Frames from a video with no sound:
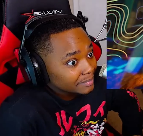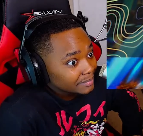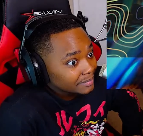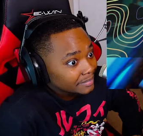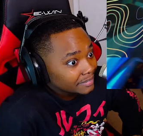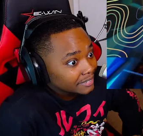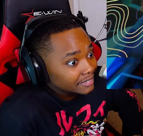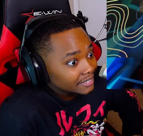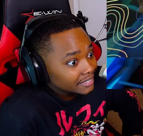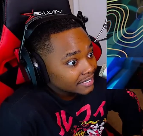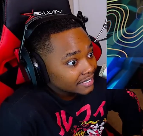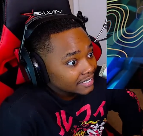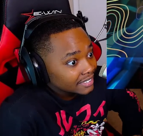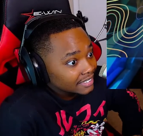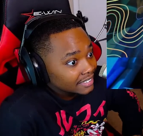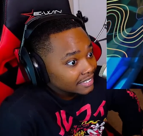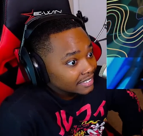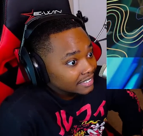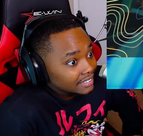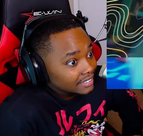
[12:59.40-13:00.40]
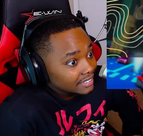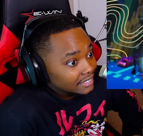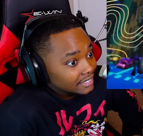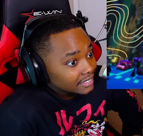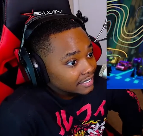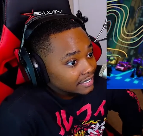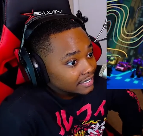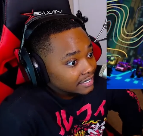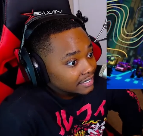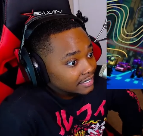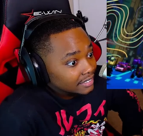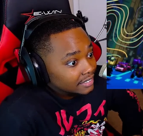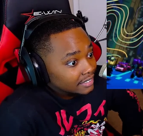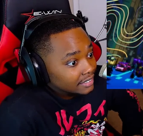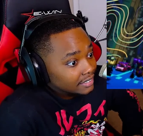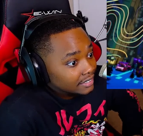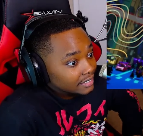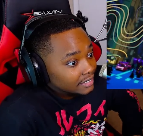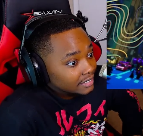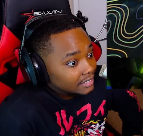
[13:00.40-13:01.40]

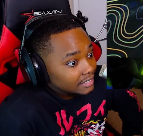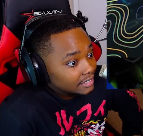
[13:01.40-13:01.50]
Nothing is said.